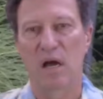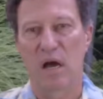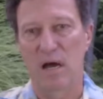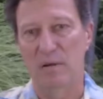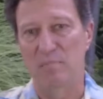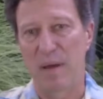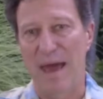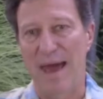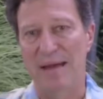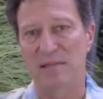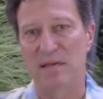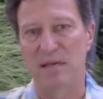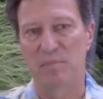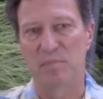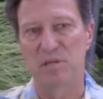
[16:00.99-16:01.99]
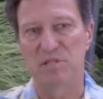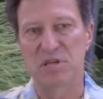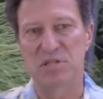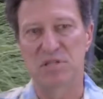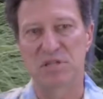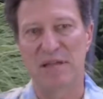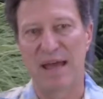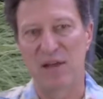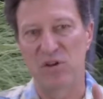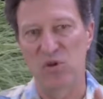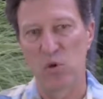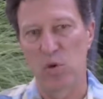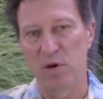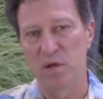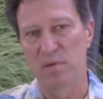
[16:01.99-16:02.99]
unpacked, and positioned at
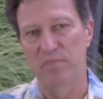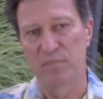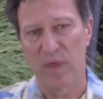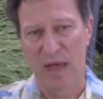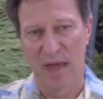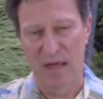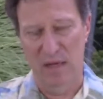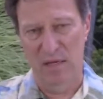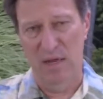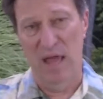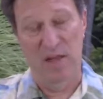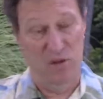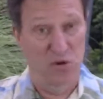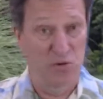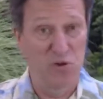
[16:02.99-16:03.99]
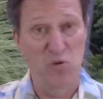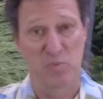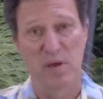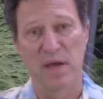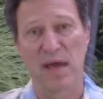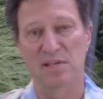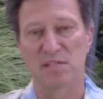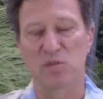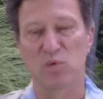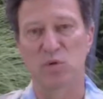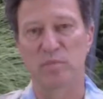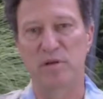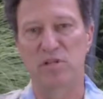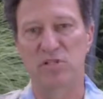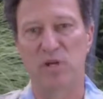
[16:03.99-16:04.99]
your UPSs will
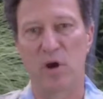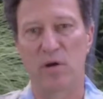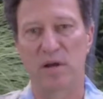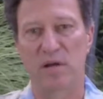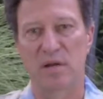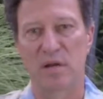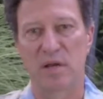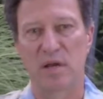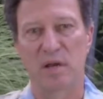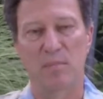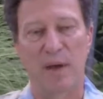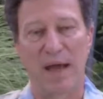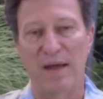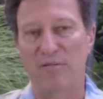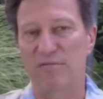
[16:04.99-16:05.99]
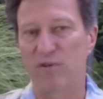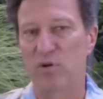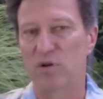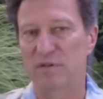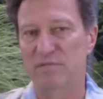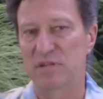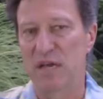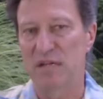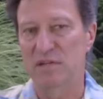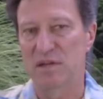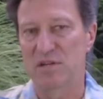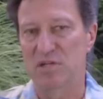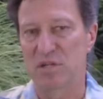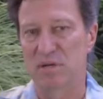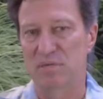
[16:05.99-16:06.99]
be started by a Vertiv
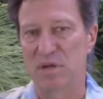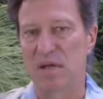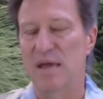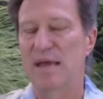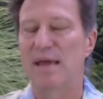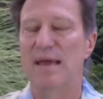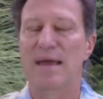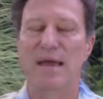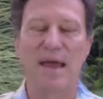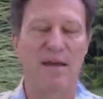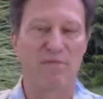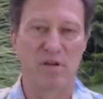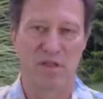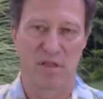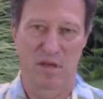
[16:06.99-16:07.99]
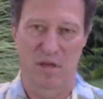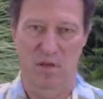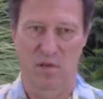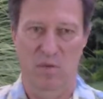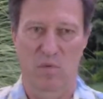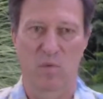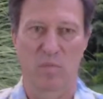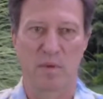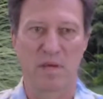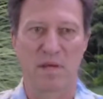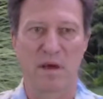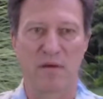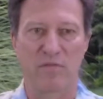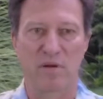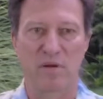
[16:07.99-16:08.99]
technician. Everything will be
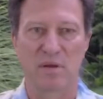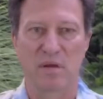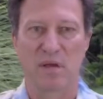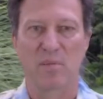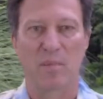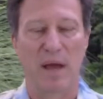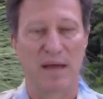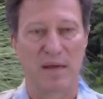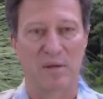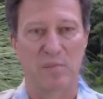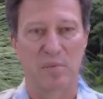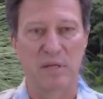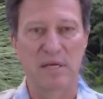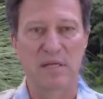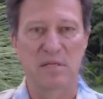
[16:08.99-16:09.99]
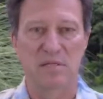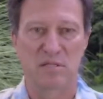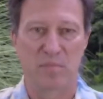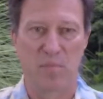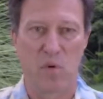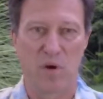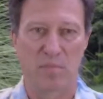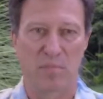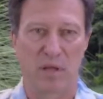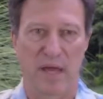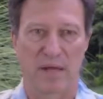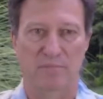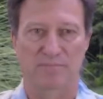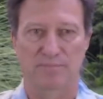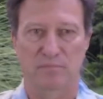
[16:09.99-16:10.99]
covered by a complete support plan.